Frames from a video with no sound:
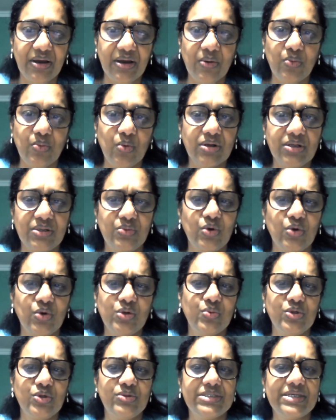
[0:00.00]

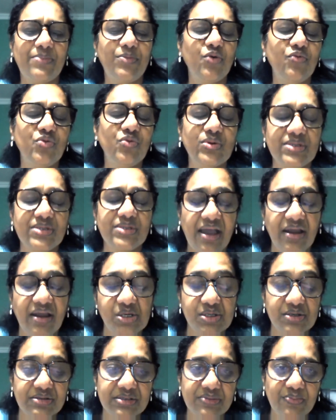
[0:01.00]
What would some of those
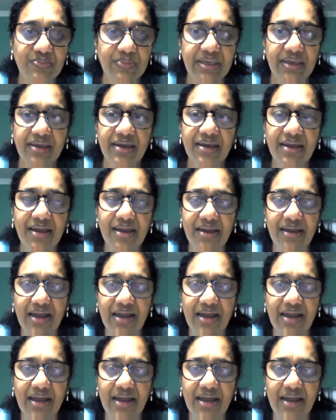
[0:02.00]
actions be?